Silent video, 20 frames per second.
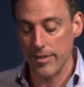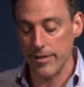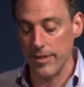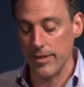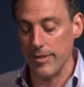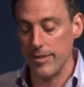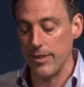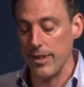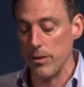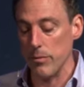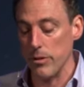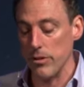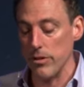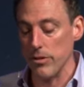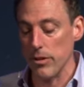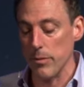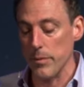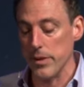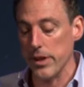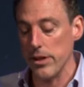16, we see
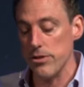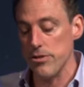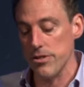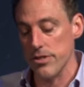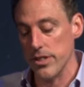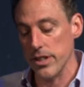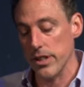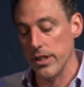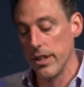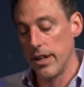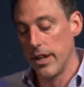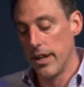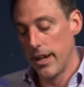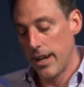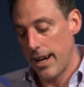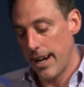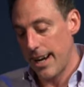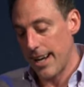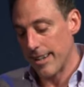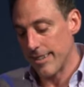something interesting.
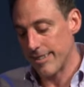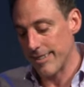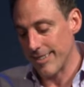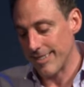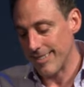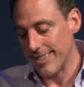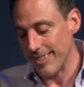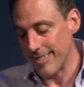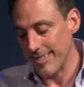Acts 16,